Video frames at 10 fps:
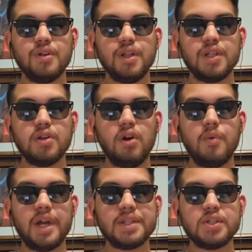Let's go!
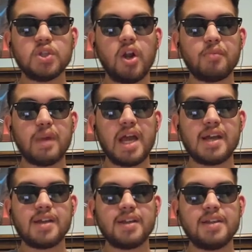We got the shark
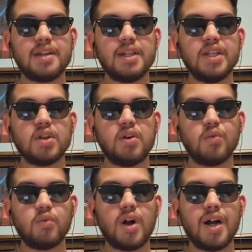back! And he's all
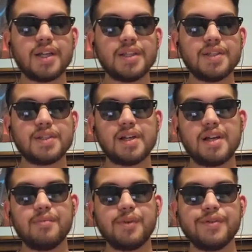rock this
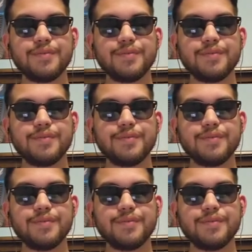time.